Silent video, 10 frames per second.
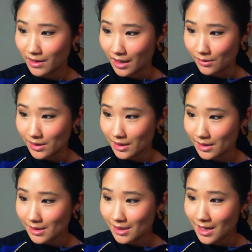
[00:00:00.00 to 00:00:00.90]

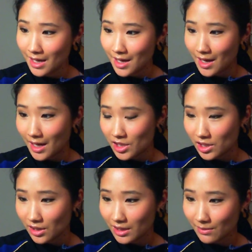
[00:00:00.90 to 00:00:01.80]
ounces. And
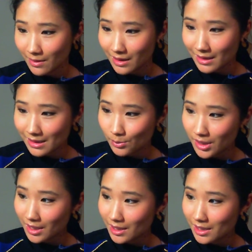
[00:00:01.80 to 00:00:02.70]
she talked about this
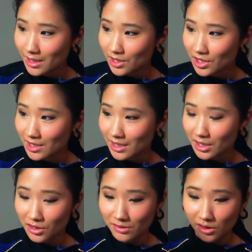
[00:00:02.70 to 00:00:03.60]
because she
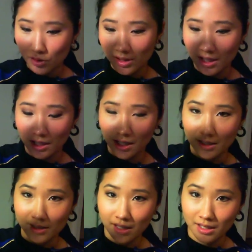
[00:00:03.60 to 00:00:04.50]
said she was using it
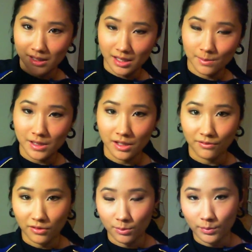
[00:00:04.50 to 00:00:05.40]
as like a
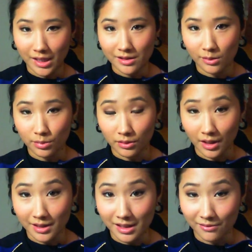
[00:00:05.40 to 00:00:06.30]
substitute for benzoyl
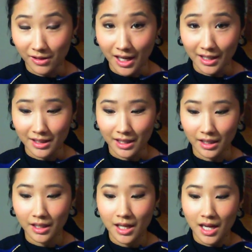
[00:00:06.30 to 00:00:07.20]
peroxide for
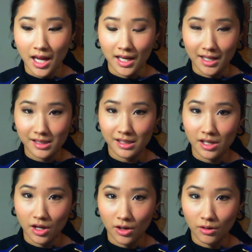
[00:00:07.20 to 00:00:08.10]
acne. And as you
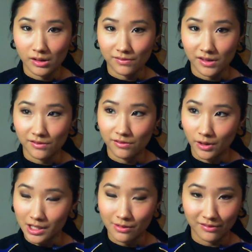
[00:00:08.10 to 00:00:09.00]
know, if you've
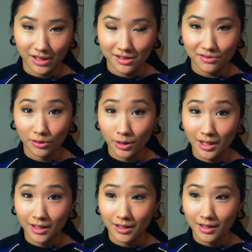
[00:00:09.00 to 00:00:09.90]
watched my videos for a
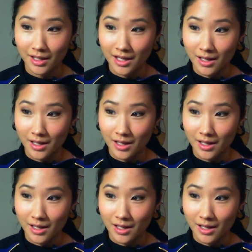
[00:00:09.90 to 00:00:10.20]
while,